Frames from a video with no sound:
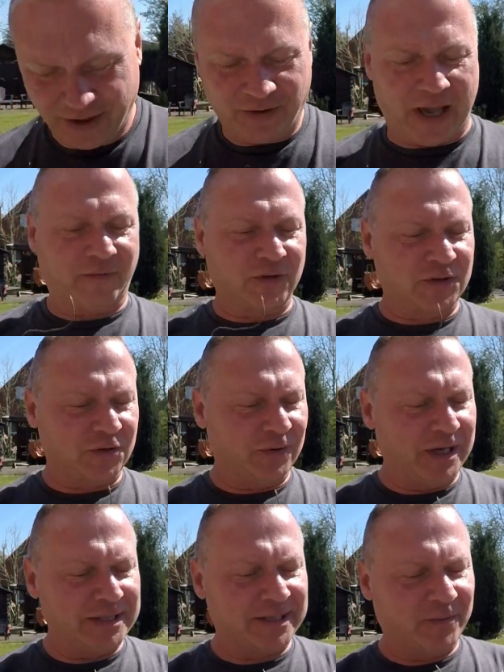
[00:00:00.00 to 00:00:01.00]
you have to
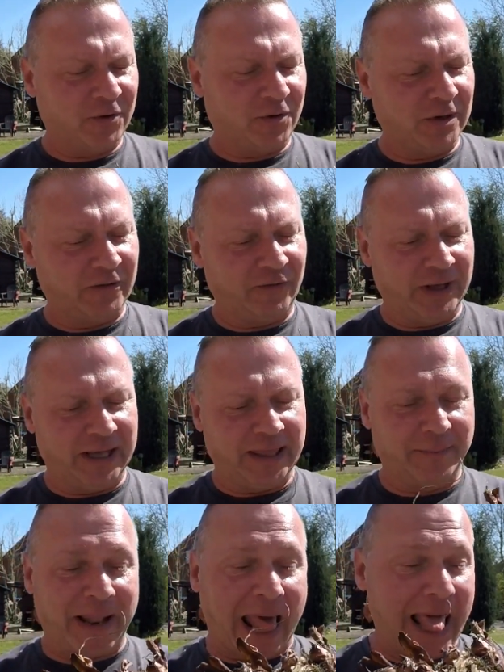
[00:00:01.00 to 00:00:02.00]
squeeze them all and finger
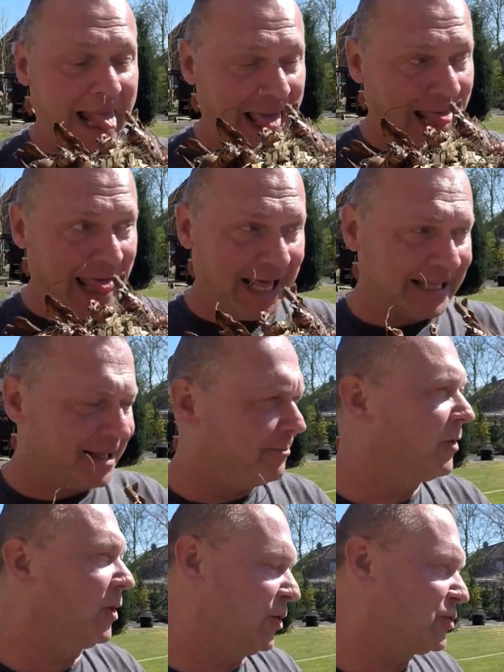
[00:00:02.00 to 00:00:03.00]
them and lick
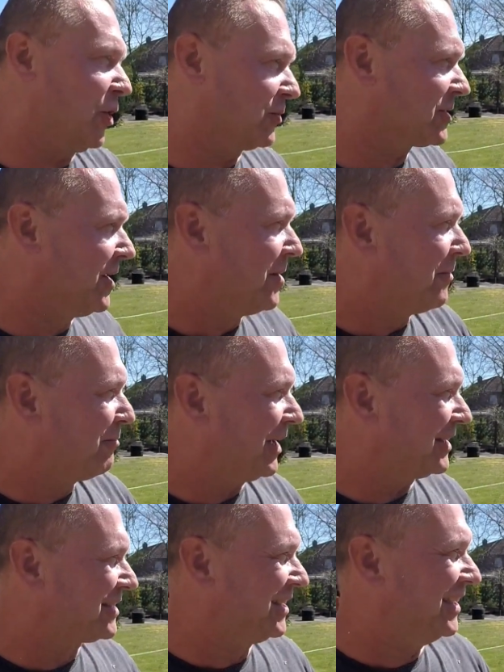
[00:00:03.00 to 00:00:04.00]
them. No, you don't.
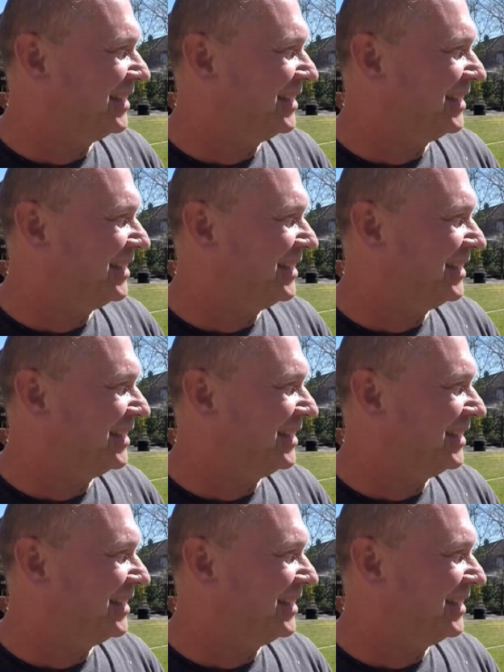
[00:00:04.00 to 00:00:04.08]
But